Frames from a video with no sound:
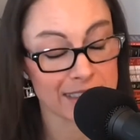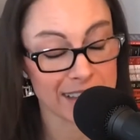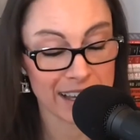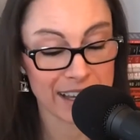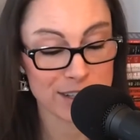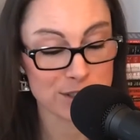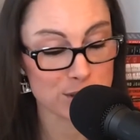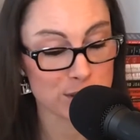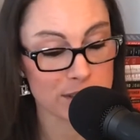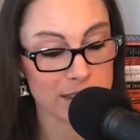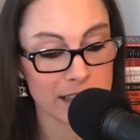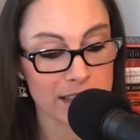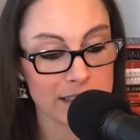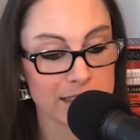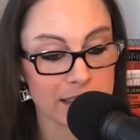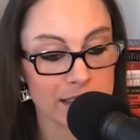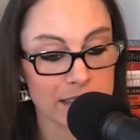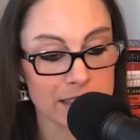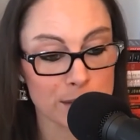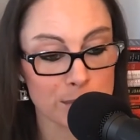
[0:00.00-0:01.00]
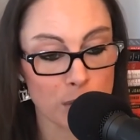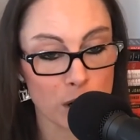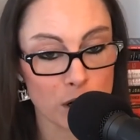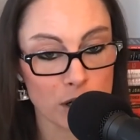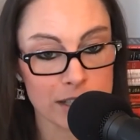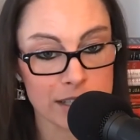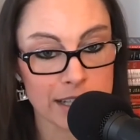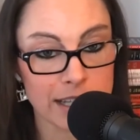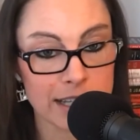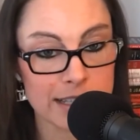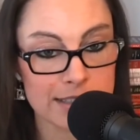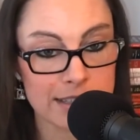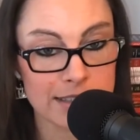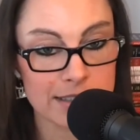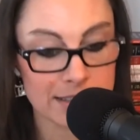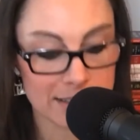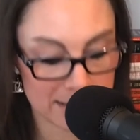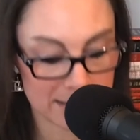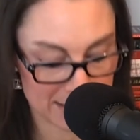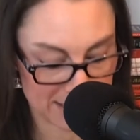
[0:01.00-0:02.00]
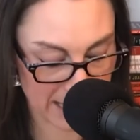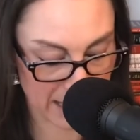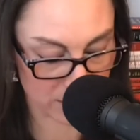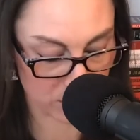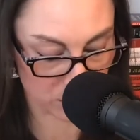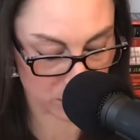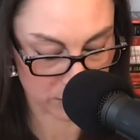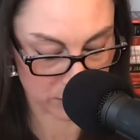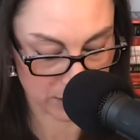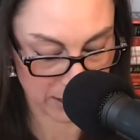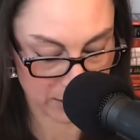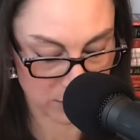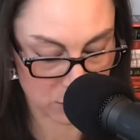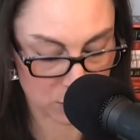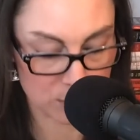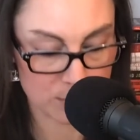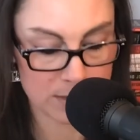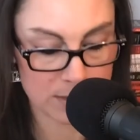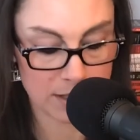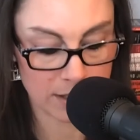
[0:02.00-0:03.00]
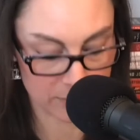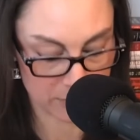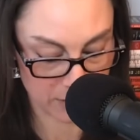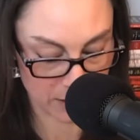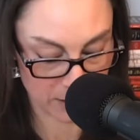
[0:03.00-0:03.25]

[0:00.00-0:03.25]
actually think that the market isn't settled in terms of,